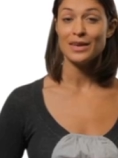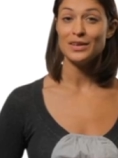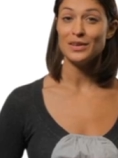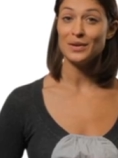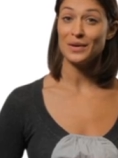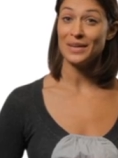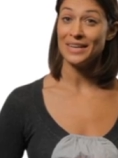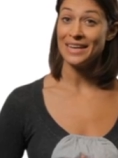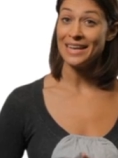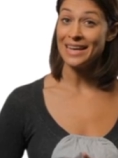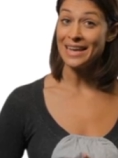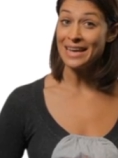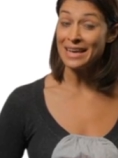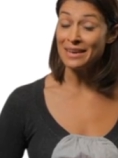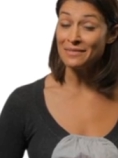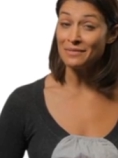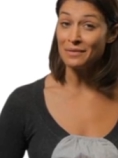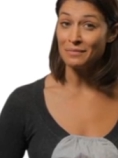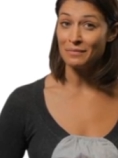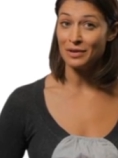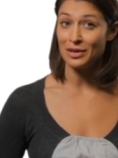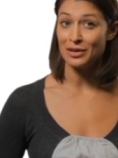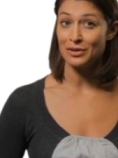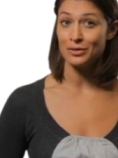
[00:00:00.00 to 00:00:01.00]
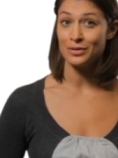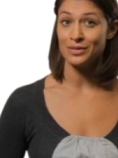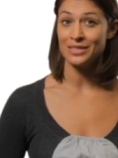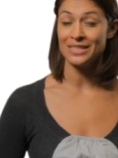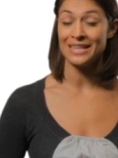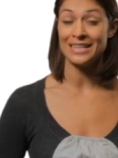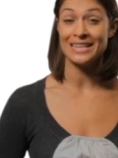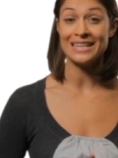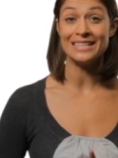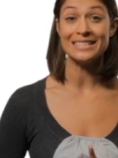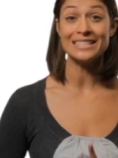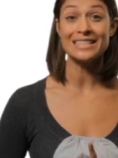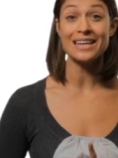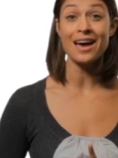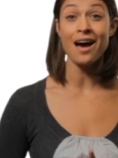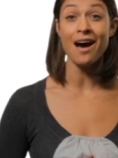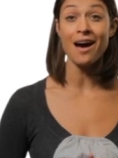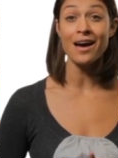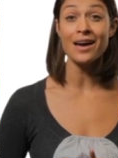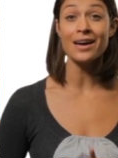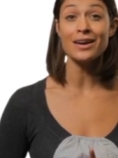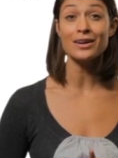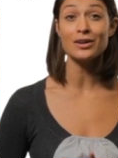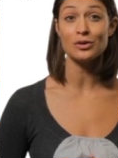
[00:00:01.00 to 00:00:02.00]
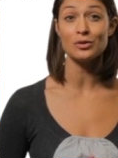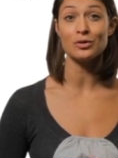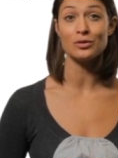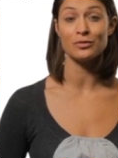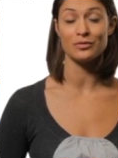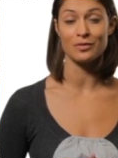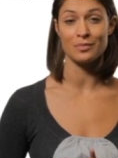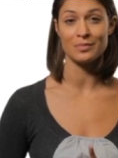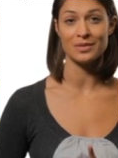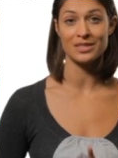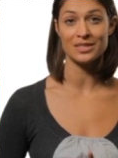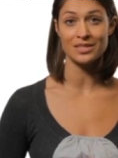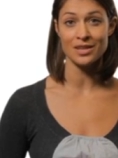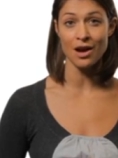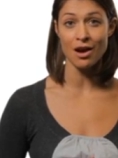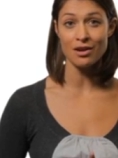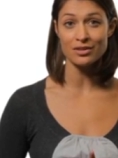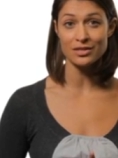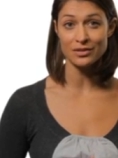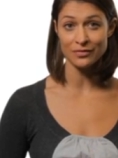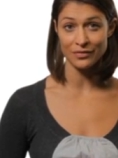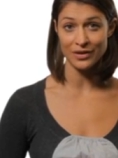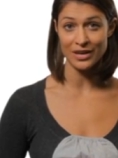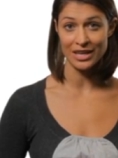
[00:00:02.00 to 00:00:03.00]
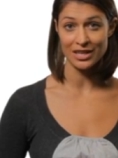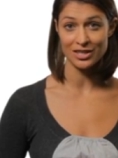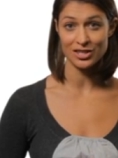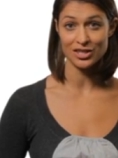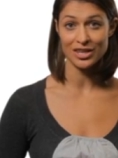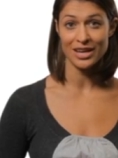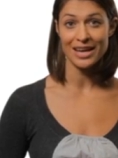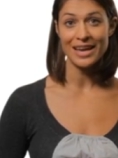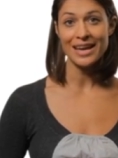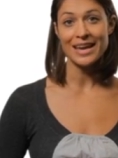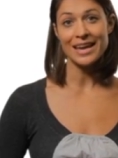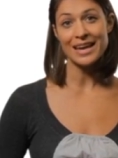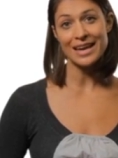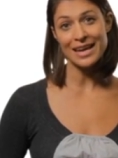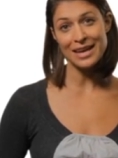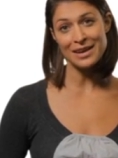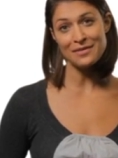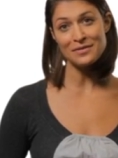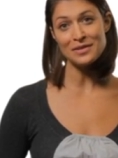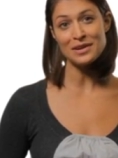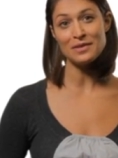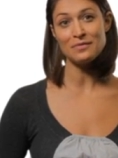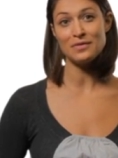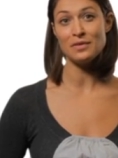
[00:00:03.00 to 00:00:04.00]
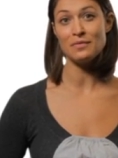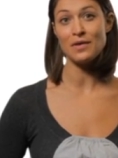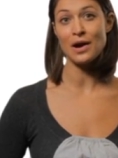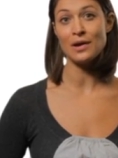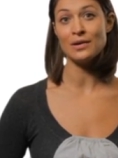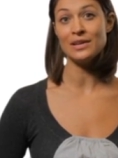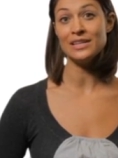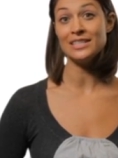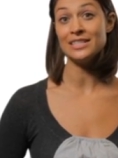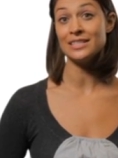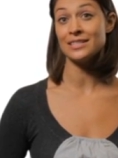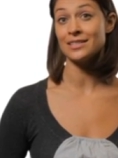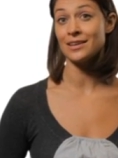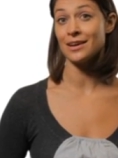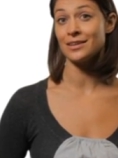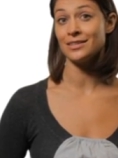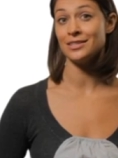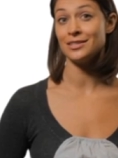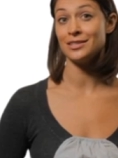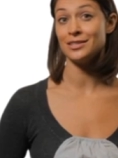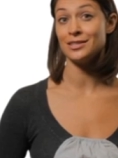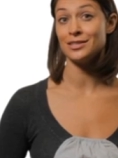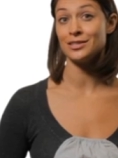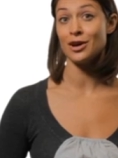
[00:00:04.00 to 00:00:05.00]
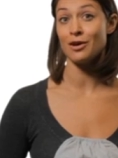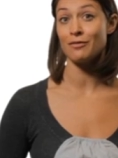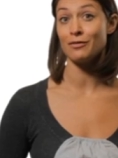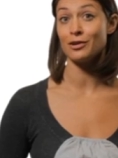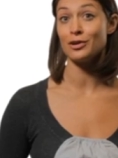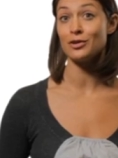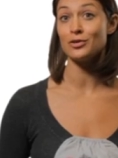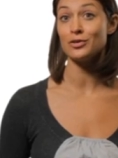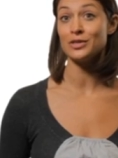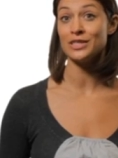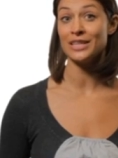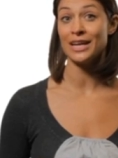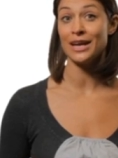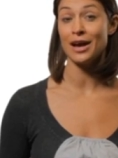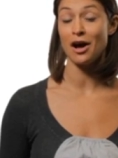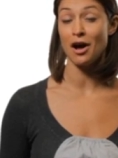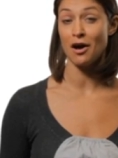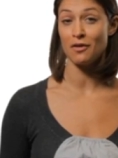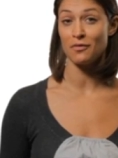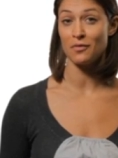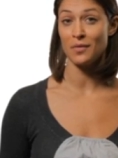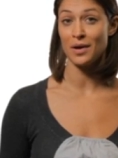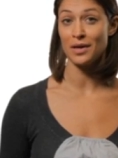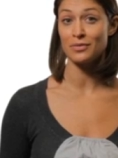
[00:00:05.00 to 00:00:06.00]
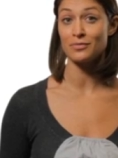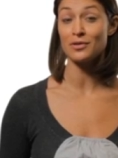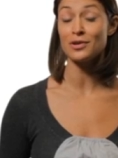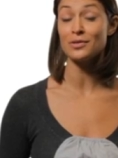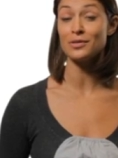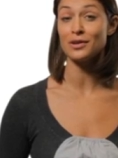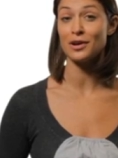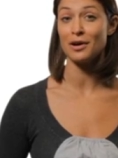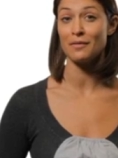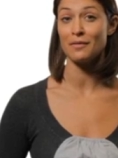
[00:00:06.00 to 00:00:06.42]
You can even record an entire call from start to finish, even if you've only decided to start recording it halfway through the